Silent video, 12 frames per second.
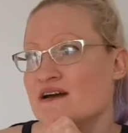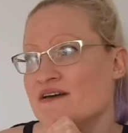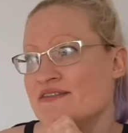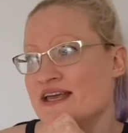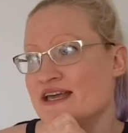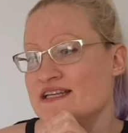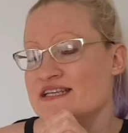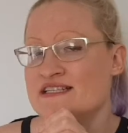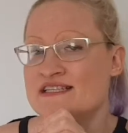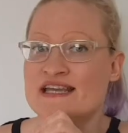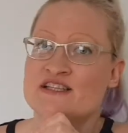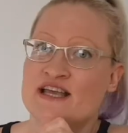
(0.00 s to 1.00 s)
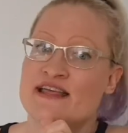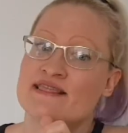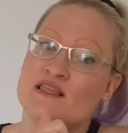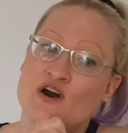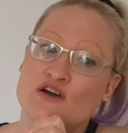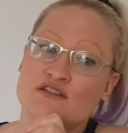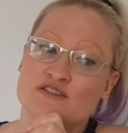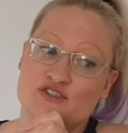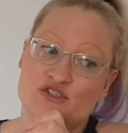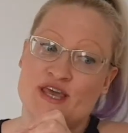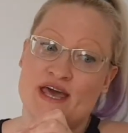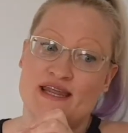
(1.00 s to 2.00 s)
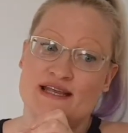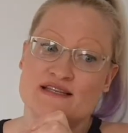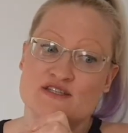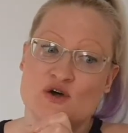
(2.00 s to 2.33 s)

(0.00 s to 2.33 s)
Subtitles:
And then it didn't take that long to get it.